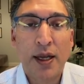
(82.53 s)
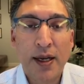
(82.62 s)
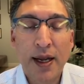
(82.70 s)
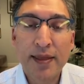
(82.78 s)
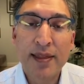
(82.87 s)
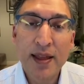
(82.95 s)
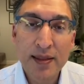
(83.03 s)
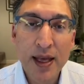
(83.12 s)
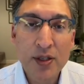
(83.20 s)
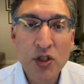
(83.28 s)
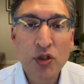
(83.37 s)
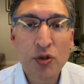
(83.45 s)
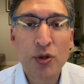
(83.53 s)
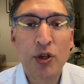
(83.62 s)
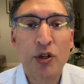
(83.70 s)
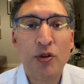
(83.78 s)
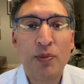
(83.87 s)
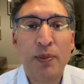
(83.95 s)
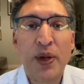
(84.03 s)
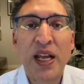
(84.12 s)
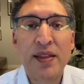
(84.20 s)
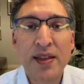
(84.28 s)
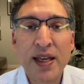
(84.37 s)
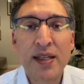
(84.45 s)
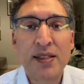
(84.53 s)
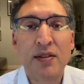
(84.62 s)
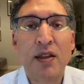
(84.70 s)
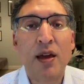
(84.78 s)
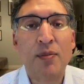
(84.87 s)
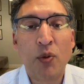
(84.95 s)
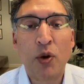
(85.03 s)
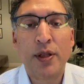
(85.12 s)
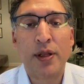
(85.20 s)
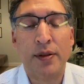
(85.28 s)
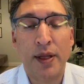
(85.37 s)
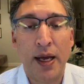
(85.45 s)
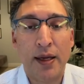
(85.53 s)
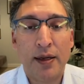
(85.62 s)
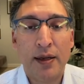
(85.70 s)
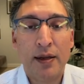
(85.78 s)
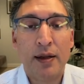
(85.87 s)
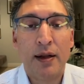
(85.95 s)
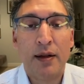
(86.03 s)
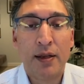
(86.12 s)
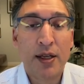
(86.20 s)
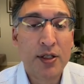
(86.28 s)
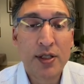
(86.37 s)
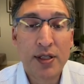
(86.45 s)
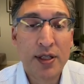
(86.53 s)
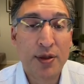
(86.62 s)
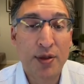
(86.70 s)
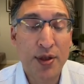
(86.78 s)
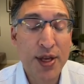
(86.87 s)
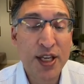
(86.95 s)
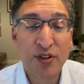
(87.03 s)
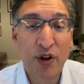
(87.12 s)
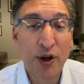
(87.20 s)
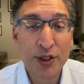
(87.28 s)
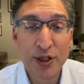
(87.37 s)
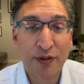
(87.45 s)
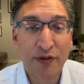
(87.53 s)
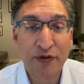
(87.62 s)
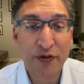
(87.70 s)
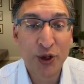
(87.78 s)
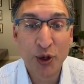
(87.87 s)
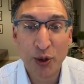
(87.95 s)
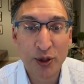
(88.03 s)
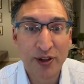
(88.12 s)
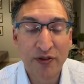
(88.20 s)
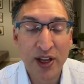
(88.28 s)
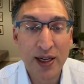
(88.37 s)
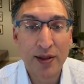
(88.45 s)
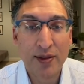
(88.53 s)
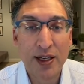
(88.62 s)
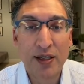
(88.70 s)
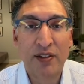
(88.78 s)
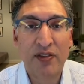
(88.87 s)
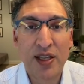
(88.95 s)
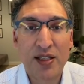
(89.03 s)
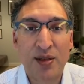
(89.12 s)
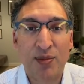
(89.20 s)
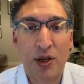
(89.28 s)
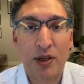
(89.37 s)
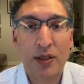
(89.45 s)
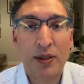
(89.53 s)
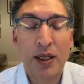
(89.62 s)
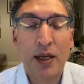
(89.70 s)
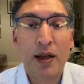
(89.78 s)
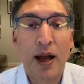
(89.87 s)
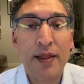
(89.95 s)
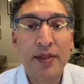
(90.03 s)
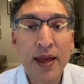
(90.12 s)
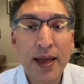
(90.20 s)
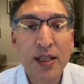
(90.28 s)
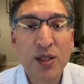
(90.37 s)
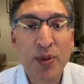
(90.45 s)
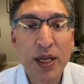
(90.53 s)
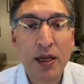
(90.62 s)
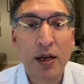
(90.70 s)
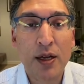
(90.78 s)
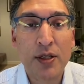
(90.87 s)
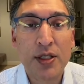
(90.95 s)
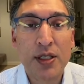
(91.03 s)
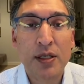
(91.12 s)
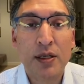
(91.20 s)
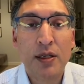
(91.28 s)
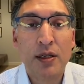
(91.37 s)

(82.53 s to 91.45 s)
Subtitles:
And I think that's true, but I think it's a lot more than that because these folks are cool defending the indefensible. I think it's because